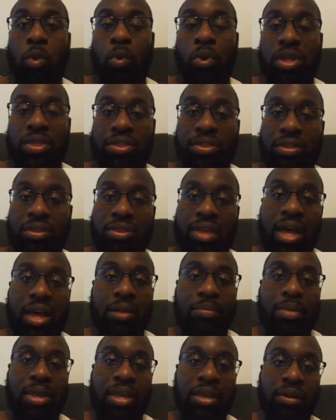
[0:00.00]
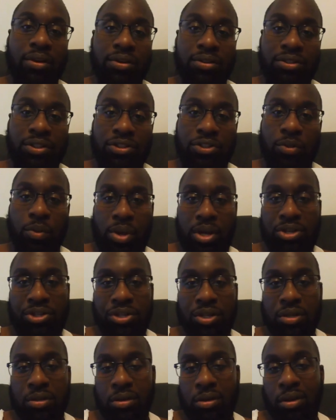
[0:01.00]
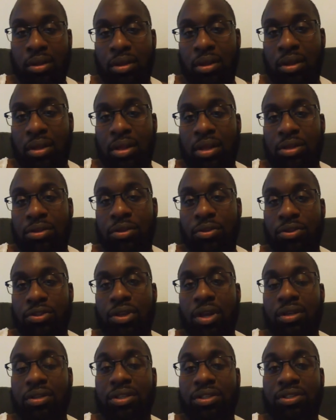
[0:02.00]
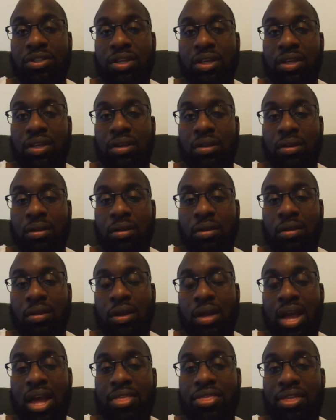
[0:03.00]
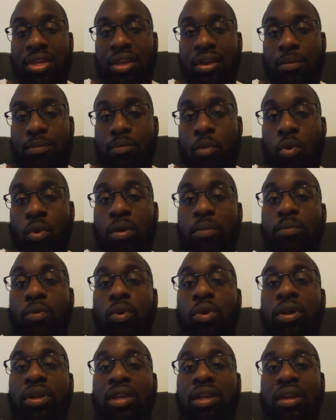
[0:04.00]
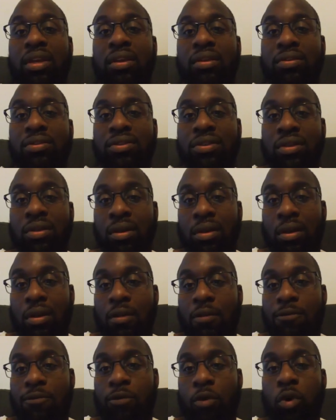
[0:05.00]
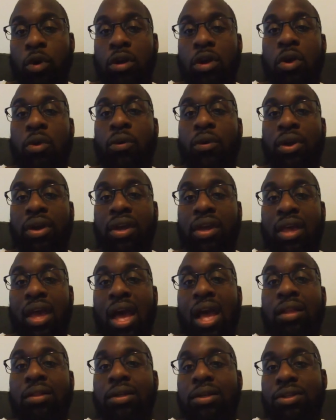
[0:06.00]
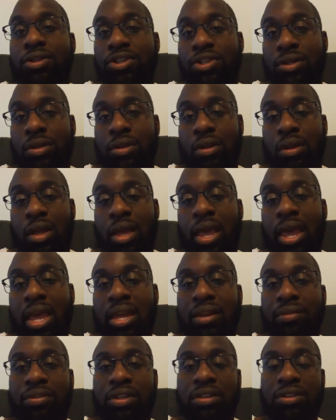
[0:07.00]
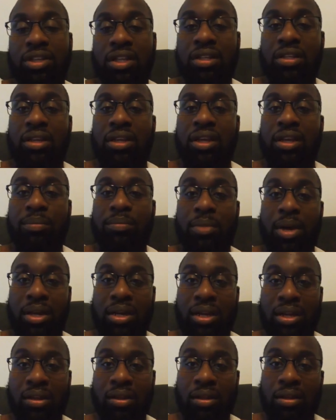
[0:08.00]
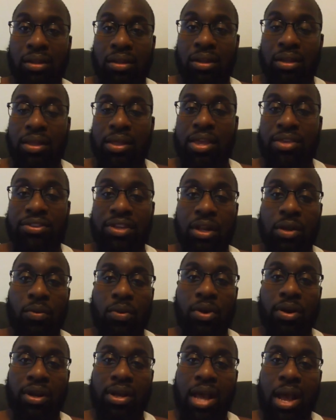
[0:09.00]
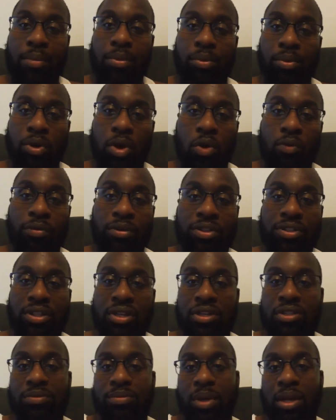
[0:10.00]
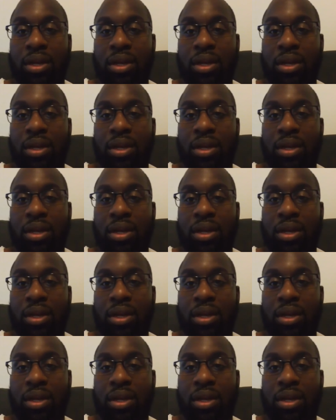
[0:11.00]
with Thon Maker's situation, you'll start to see, I think, more and more kids foregoing college. And if the D League money is anywhere comparable to overseas